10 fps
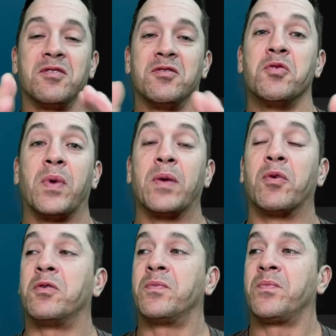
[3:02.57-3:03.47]
new
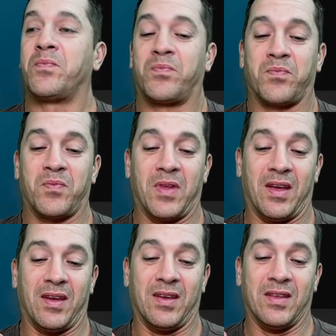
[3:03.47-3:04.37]
people,
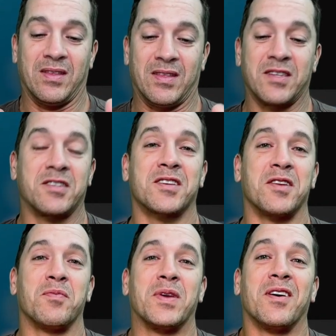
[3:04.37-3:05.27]
this is going
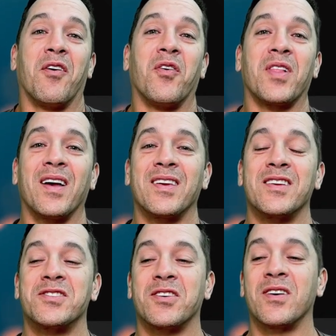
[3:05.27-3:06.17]
to be a whole lot
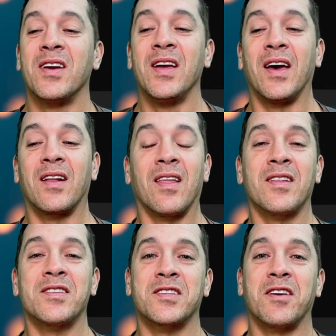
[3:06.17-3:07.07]
easier. And a lot of
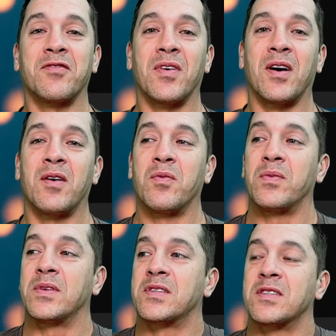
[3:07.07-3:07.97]
the stuff, uh,
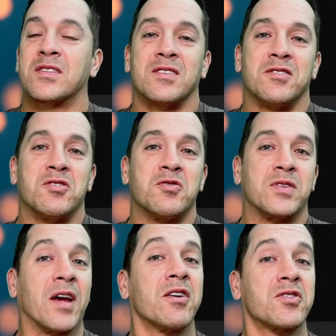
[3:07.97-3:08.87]
this is new
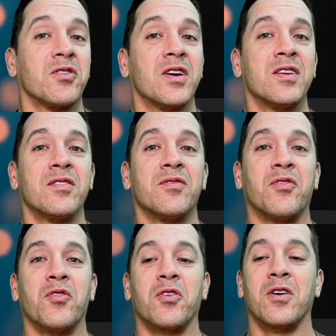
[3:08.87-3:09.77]
territory
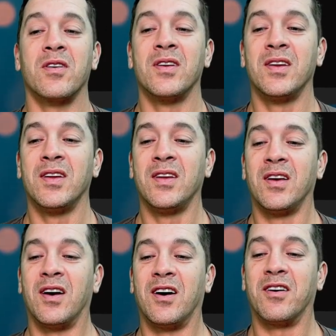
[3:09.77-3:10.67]
for
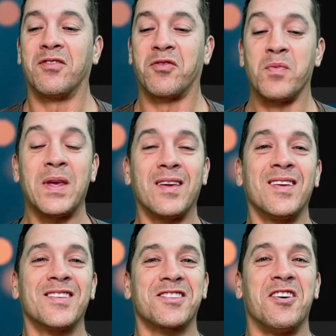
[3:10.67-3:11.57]
uh, for
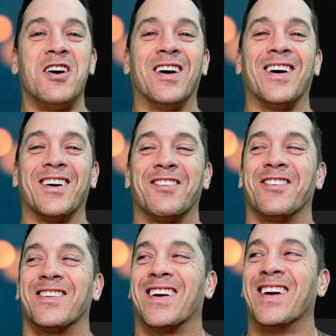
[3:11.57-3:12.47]
me. So
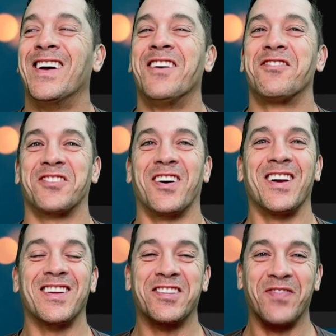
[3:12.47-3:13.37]

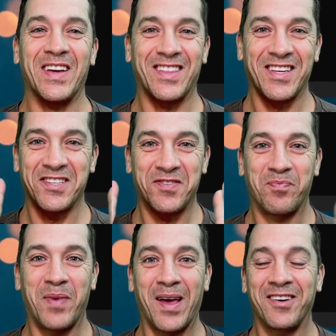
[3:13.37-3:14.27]
trying to make things
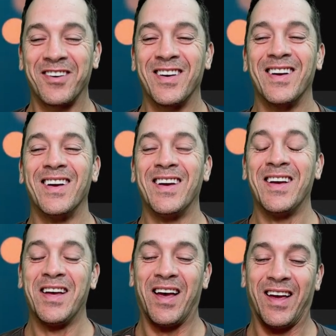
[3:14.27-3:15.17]
better
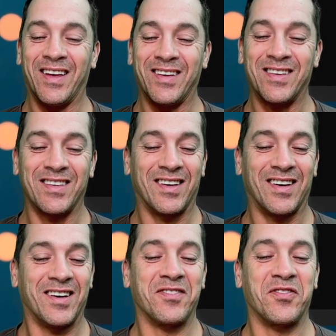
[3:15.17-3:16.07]
and
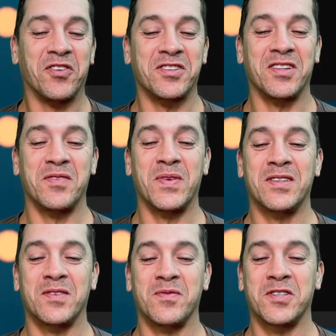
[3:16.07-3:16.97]
uh, unfortunately
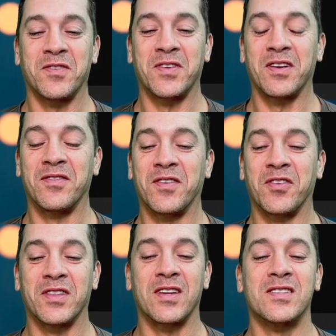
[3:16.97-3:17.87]
means some shifting of
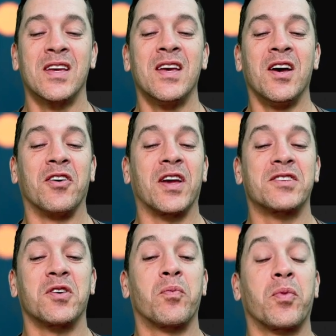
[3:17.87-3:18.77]
different things. Okay,
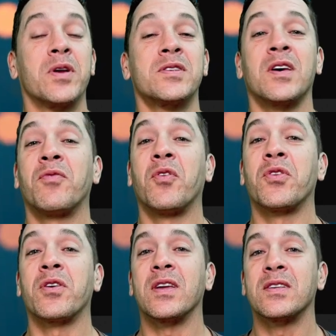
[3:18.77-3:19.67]
so preset
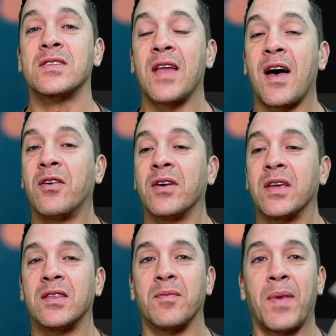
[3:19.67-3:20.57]
folder is now
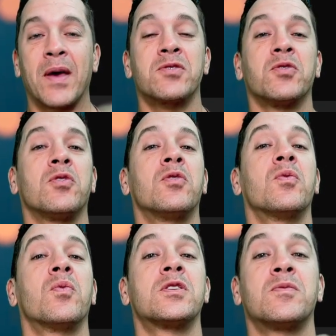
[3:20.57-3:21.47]
in the pen tool,
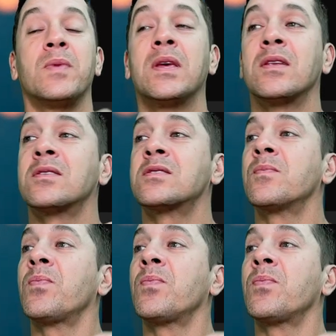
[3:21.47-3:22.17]
which means